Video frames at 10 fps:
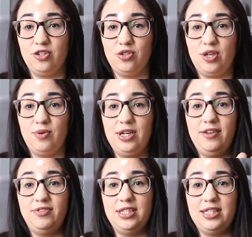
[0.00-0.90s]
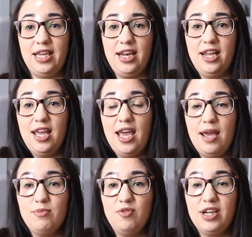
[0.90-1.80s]
So he would lift his head
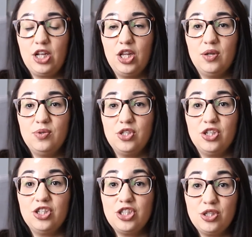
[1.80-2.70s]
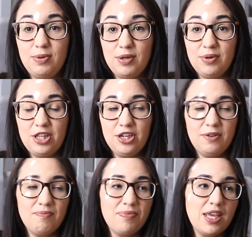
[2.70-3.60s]
and move it closer to be with her.